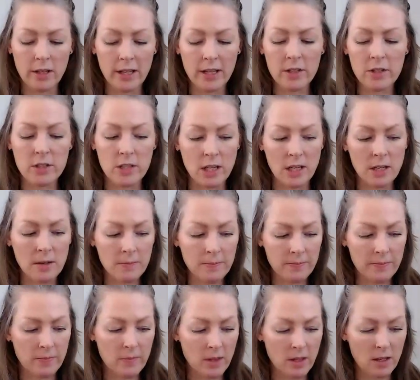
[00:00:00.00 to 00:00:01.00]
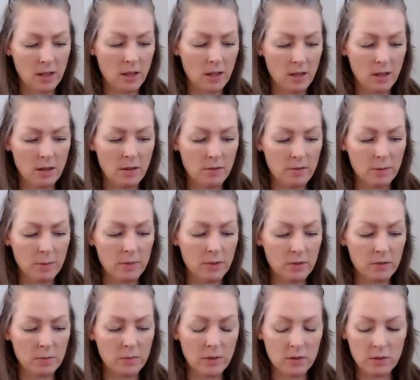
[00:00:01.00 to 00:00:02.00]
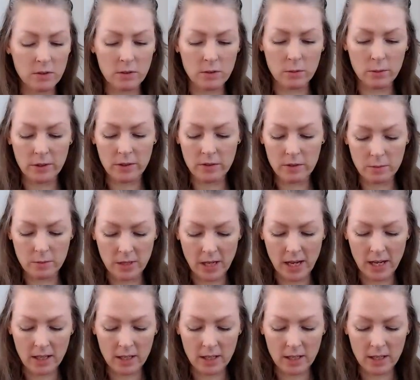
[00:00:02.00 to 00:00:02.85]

energy from this Mystical Wisdom deck.